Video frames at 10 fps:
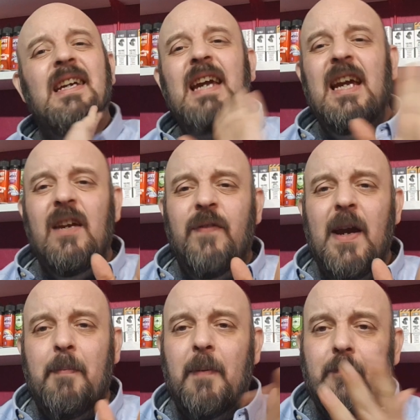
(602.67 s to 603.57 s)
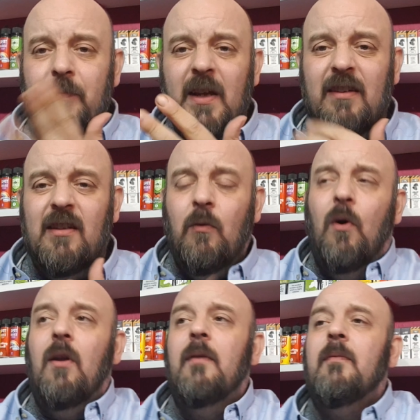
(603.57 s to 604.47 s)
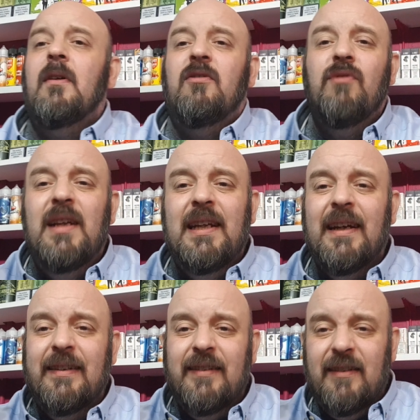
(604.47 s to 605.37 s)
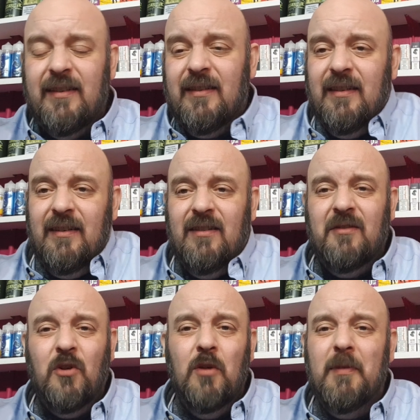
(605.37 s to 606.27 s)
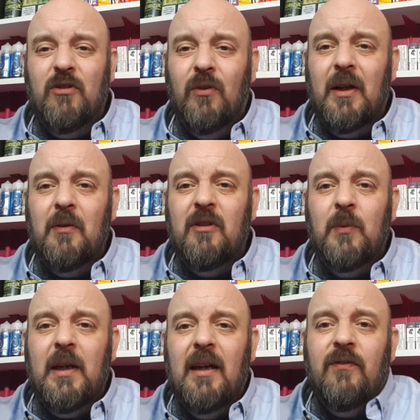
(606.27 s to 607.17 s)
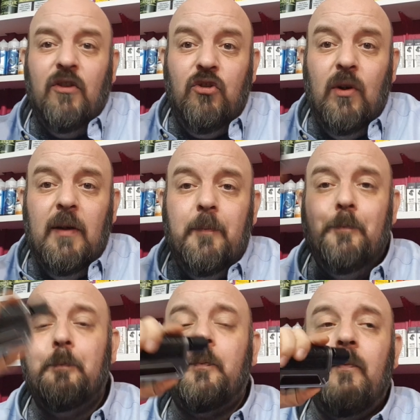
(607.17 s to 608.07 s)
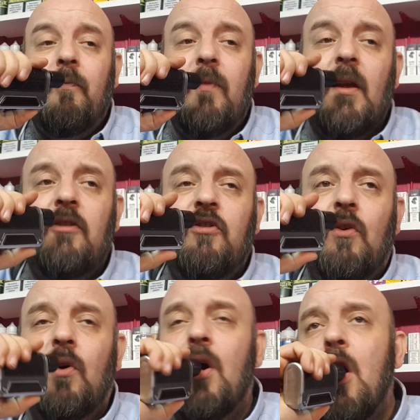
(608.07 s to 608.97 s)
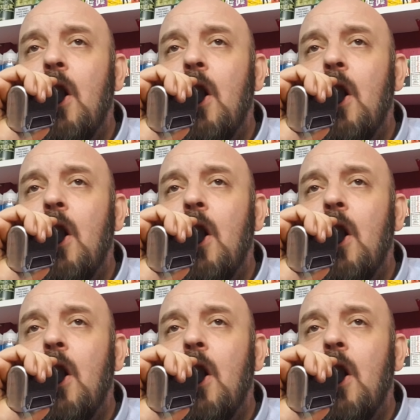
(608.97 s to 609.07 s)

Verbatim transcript: cakey vape, it's the one. It's really nice. It's it's going to be sold out this weekend for sure. So